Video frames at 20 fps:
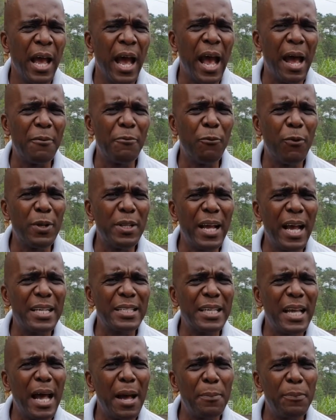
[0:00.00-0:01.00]
And what
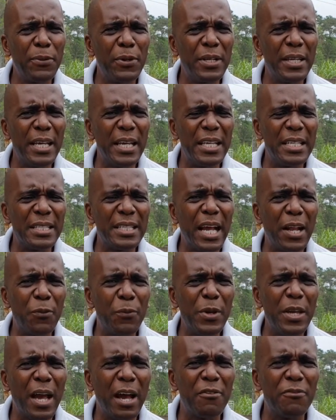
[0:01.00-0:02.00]
has happened is that
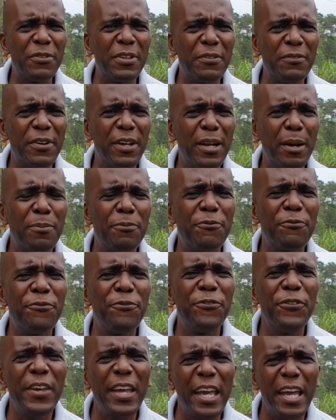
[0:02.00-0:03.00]
we have developed
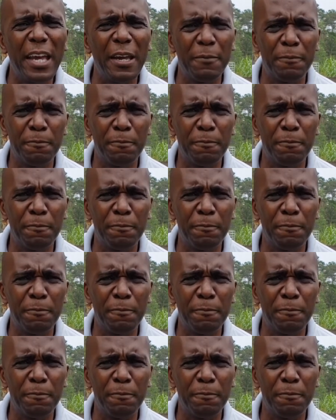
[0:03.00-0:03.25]
fear.